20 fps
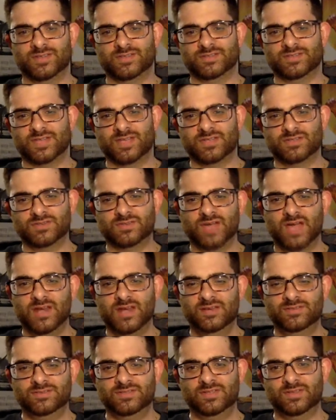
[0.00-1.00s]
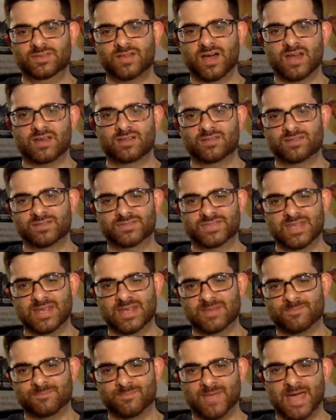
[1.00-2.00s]
is that you kind of see a lot of the
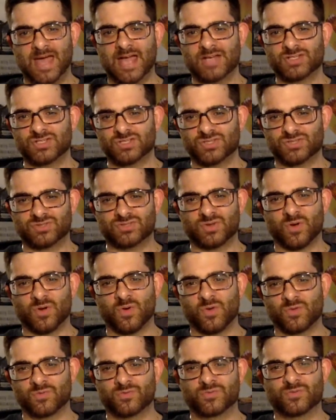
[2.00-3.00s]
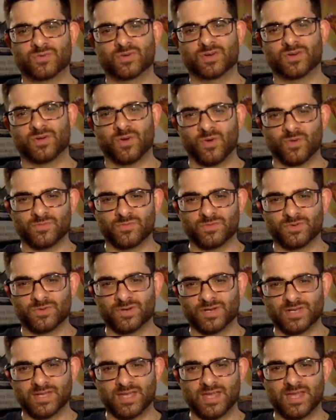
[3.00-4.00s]
same matches over and over
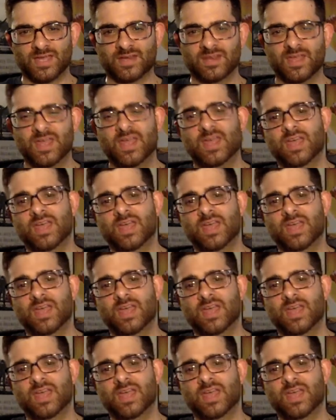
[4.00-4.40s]
again.